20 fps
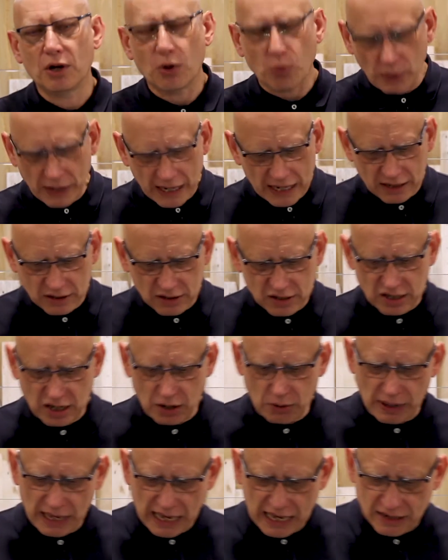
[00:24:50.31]
we can
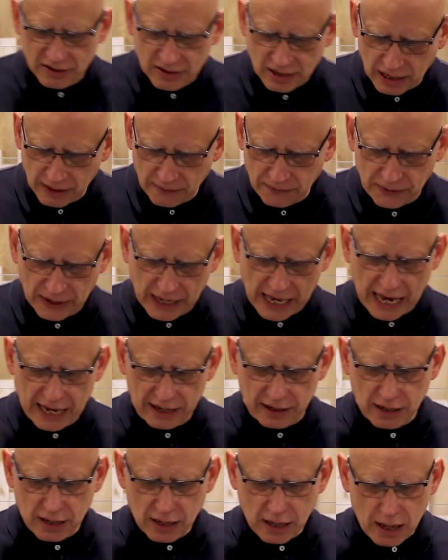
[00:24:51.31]
so easily
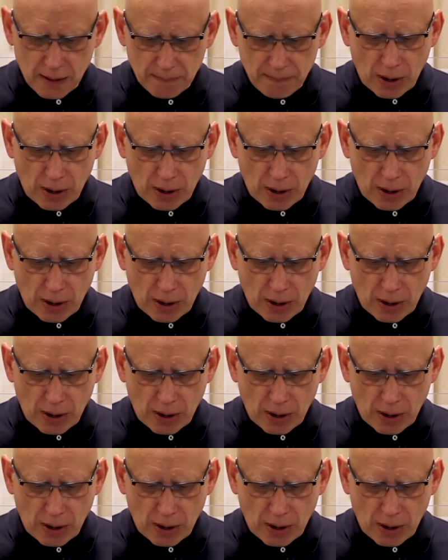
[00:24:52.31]
forget.